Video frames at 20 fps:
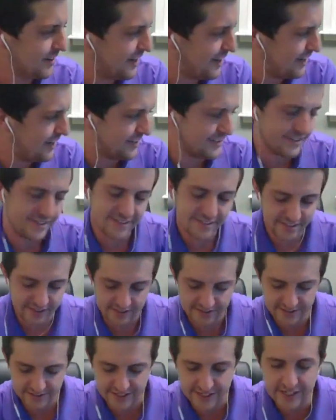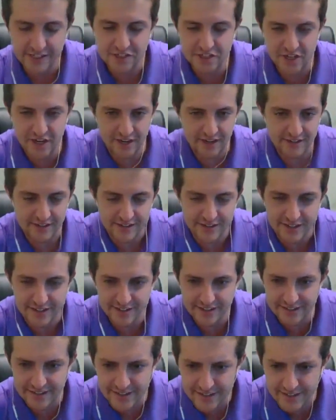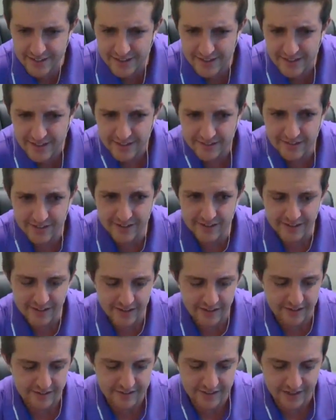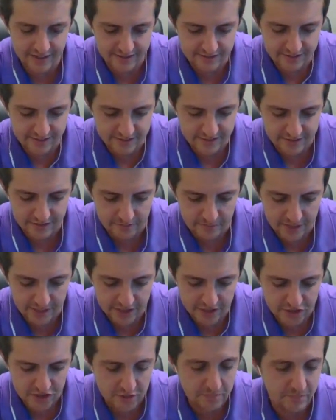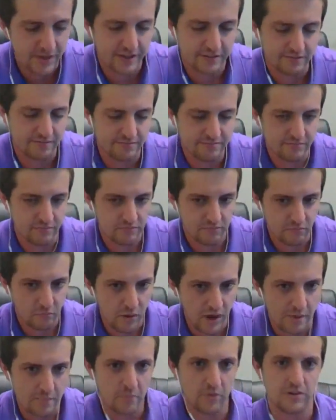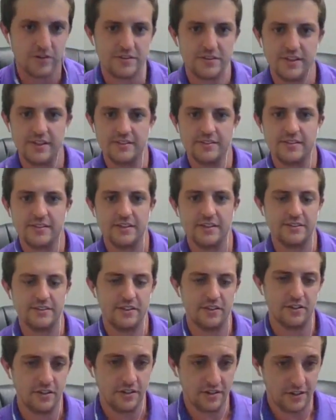They're keys. It's a keychain, and it should make way more sense because